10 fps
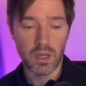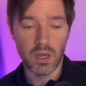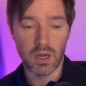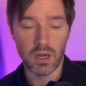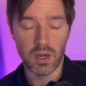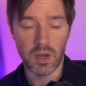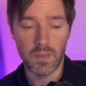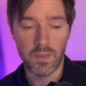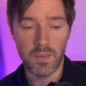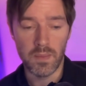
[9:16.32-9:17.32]

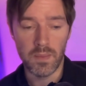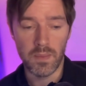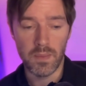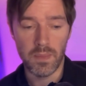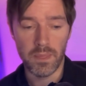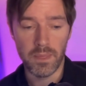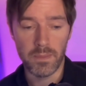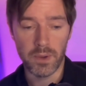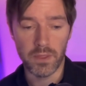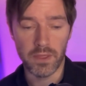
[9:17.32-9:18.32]

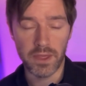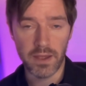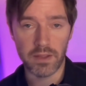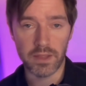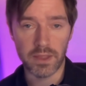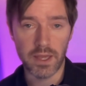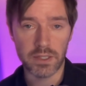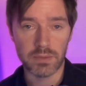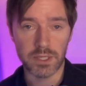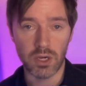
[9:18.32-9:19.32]
But they're there
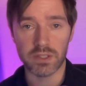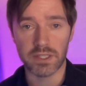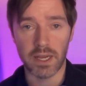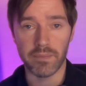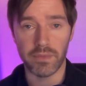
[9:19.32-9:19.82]
to be got at.